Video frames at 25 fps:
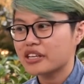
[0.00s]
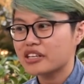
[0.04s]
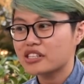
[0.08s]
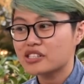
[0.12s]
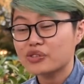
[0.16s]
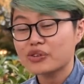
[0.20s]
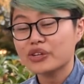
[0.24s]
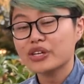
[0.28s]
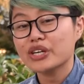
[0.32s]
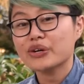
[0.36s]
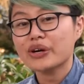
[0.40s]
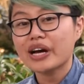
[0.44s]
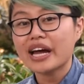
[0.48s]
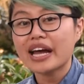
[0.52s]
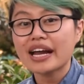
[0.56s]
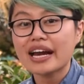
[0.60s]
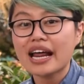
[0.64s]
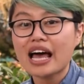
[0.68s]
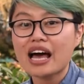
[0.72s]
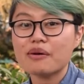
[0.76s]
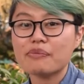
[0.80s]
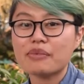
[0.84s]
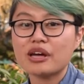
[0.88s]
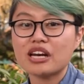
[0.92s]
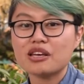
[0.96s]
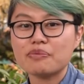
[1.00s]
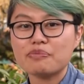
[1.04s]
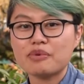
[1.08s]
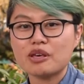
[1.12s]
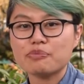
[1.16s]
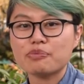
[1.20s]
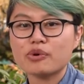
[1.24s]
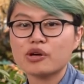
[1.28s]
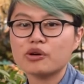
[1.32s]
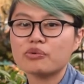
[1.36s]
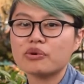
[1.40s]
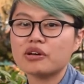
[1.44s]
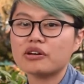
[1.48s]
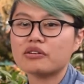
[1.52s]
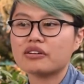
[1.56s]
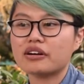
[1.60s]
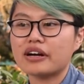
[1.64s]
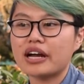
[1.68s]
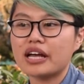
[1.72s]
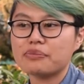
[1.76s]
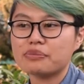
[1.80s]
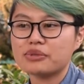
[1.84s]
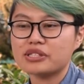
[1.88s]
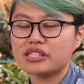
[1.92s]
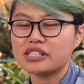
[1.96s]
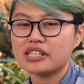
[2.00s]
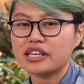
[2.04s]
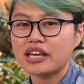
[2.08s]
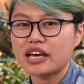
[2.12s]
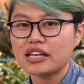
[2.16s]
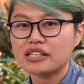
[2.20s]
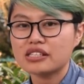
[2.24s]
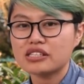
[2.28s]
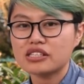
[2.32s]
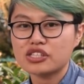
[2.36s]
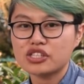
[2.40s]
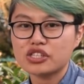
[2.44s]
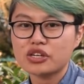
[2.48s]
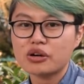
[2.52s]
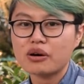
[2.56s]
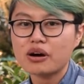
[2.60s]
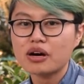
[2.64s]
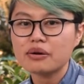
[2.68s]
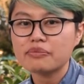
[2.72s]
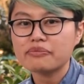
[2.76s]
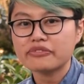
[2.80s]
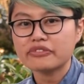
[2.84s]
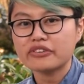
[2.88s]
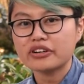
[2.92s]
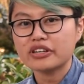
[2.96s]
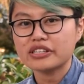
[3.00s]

it's really great how many people we were able to get to show up